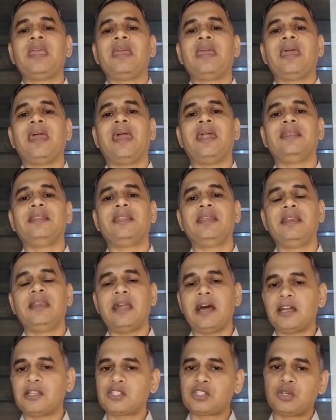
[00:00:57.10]
And the
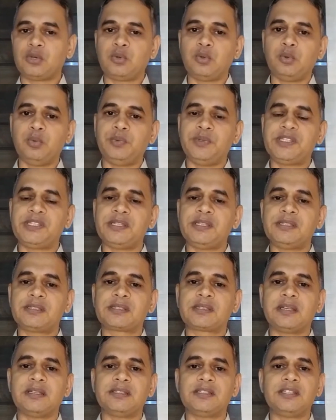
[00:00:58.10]
last 2, which
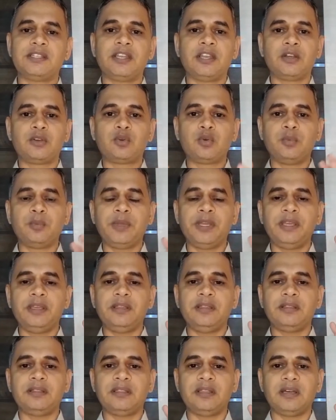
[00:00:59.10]
is considered to
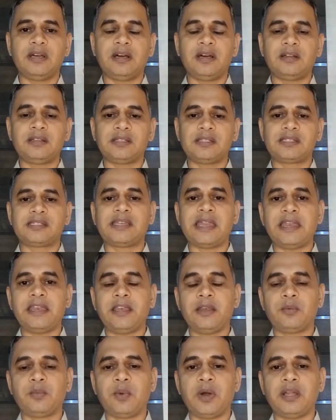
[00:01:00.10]
be the
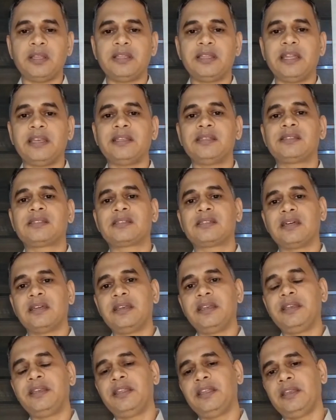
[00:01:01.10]
standard one, that is
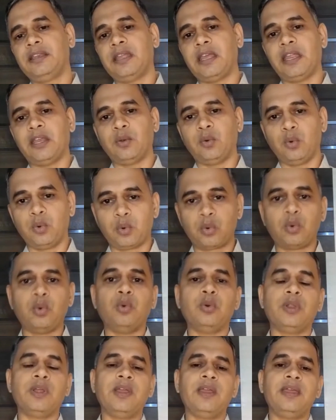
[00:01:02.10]
Turnitin and
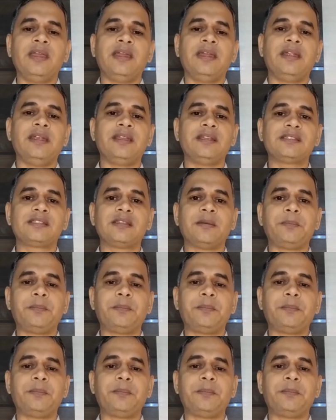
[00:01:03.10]
Urkund. It is the